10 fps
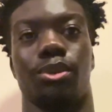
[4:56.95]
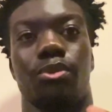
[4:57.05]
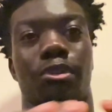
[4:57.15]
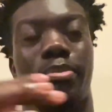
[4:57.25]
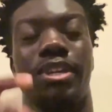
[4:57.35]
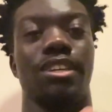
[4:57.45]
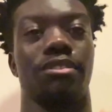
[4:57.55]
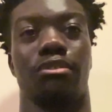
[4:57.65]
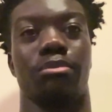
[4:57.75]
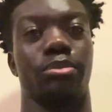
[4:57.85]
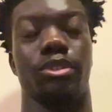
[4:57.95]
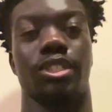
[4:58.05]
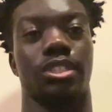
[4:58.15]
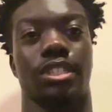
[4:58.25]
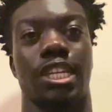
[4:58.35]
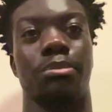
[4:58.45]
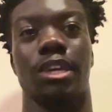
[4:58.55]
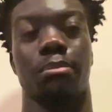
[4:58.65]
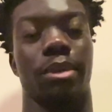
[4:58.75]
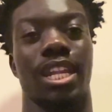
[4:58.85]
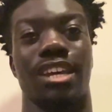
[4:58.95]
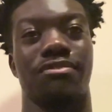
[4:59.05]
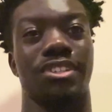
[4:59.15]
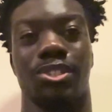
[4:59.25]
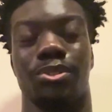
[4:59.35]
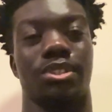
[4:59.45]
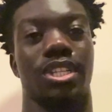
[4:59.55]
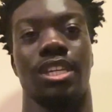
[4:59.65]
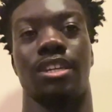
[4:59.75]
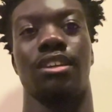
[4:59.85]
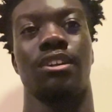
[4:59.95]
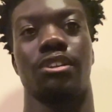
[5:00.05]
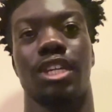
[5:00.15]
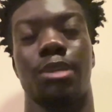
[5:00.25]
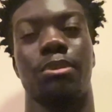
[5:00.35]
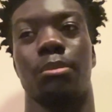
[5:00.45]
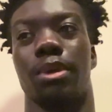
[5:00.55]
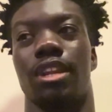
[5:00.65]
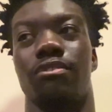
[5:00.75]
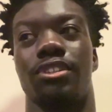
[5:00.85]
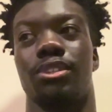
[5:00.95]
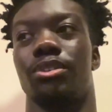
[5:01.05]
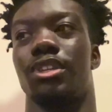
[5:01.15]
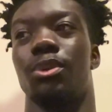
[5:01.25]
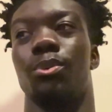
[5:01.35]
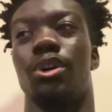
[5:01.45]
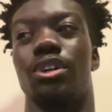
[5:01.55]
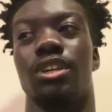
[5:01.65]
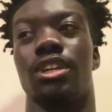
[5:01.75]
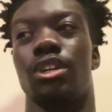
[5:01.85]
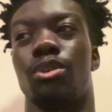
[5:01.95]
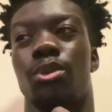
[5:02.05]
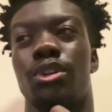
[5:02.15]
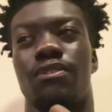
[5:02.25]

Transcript: Repeat, just keep that in mind every single day. keep that in mind every single day. What you